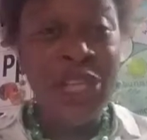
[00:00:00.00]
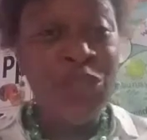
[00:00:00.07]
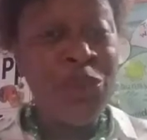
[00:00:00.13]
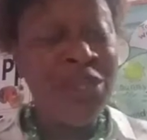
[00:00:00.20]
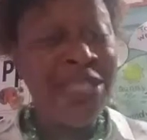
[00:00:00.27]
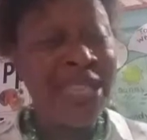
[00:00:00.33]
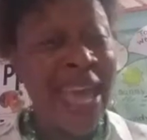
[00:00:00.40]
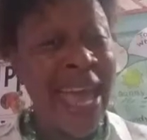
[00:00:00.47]

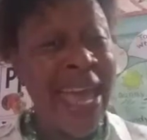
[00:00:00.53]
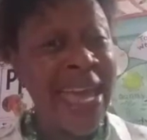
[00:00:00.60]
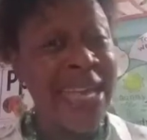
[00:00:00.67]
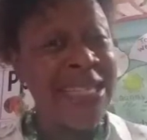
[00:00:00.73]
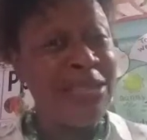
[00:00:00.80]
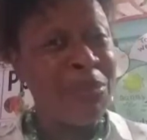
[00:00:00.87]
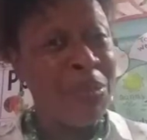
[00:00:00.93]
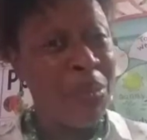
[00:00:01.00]
Today
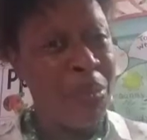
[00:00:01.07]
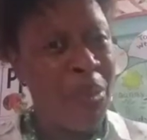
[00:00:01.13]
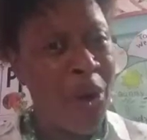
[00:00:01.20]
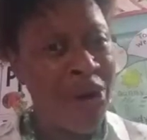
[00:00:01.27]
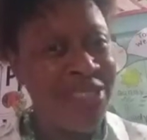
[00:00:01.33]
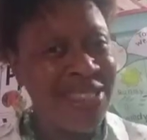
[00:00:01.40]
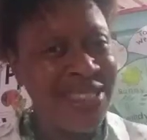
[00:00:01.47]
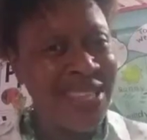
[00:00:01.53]
is
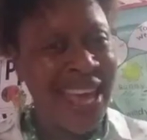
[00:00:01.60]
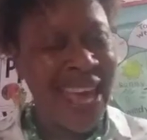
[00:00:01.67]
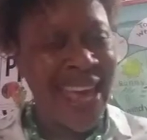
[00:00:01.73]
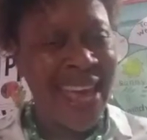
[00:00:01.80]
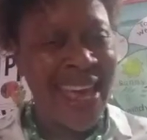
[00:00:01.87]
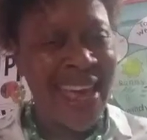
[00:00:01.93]
Monday,